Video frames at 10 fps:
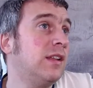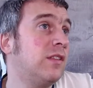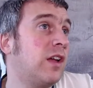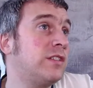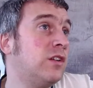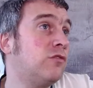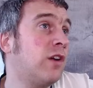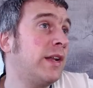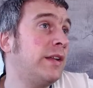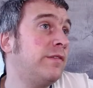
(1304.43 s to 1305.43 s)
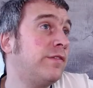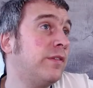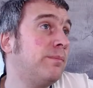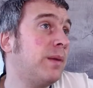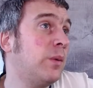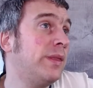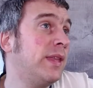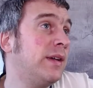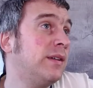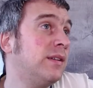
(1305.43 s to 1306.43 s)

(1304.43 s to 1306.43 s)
Nice little run in from Bowen there.